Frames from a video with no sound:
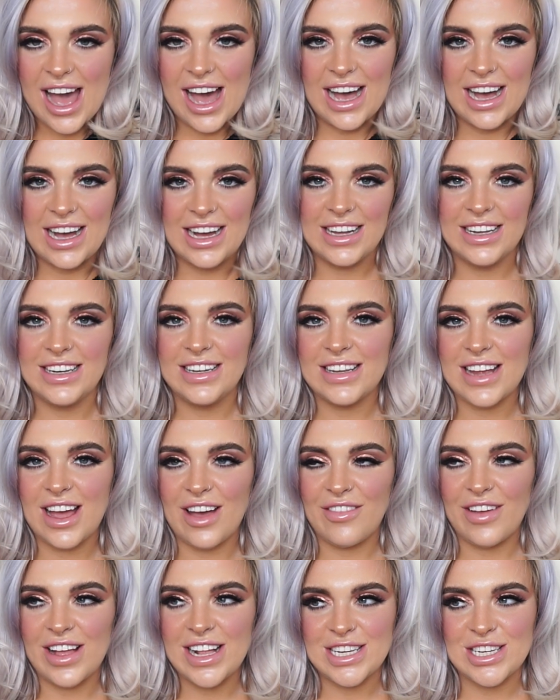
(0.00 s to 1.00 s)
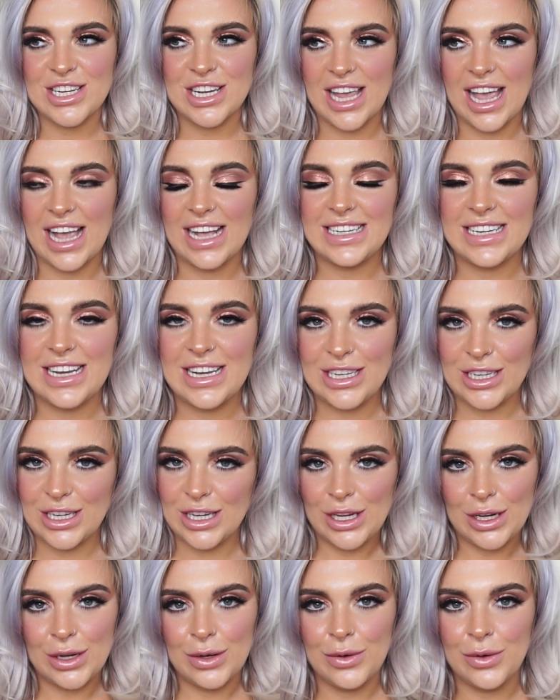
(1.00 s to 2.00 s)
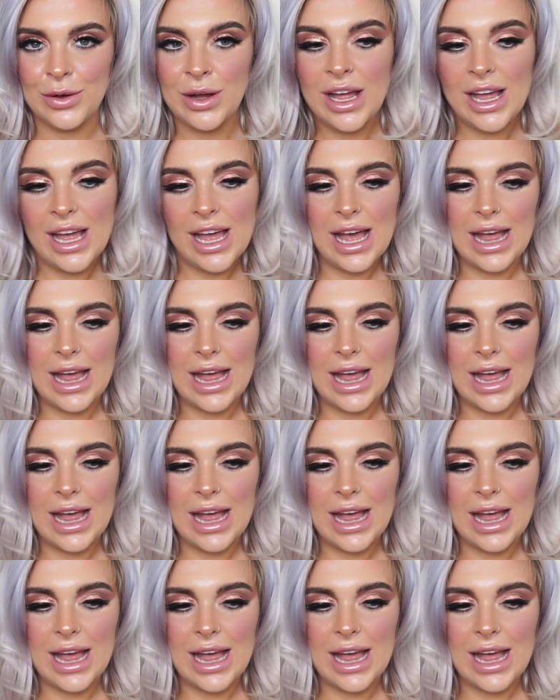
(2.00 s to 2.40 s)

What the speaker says: and I've educated you